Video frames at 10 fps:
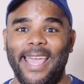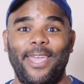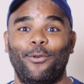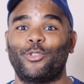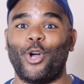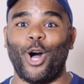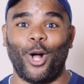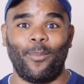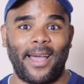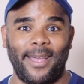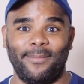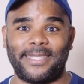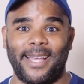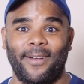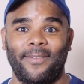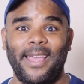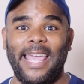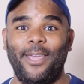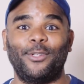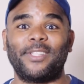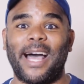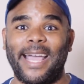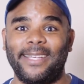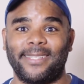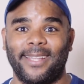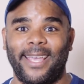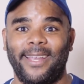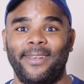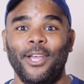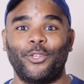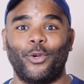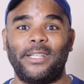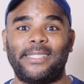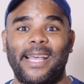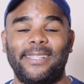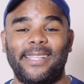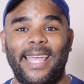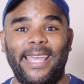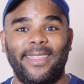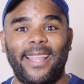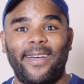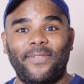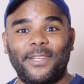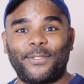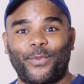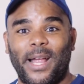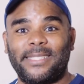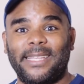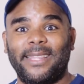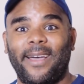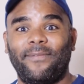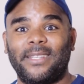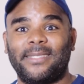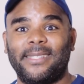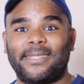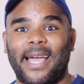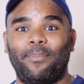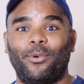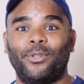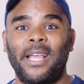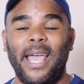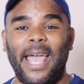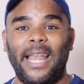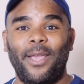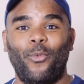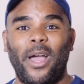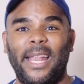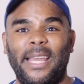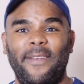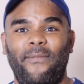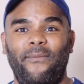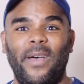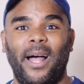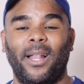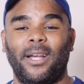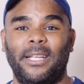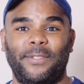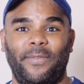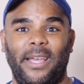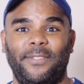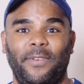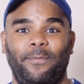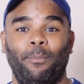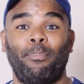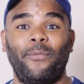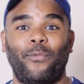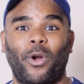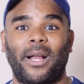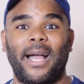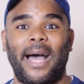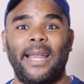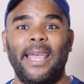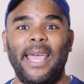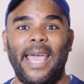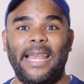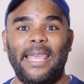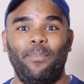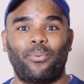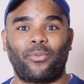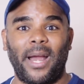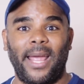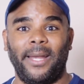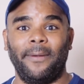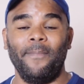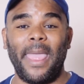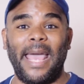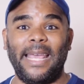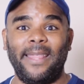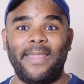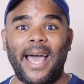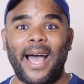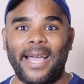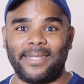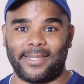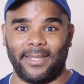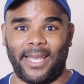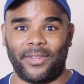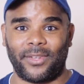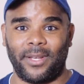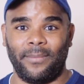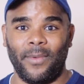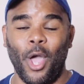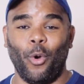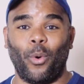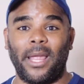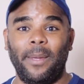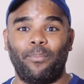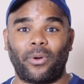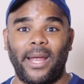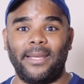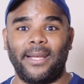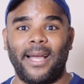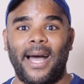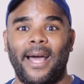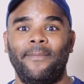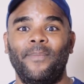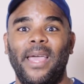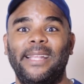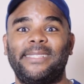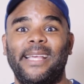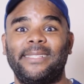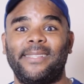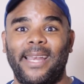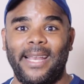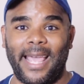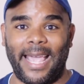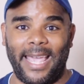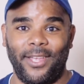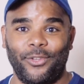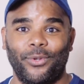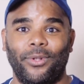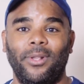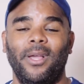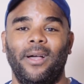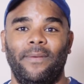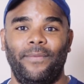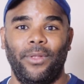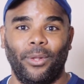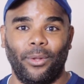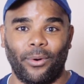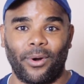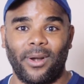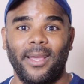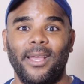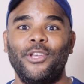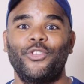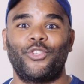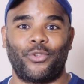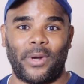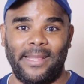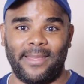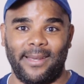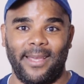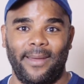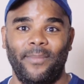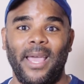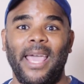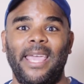He was all by himself. He was isolated. So it says that he left his friends, he left his disciples, and he went and he fell on his face before God and he prayed. And in that isolation where he prayed to God, it says that an angel of the Lord strengthened him.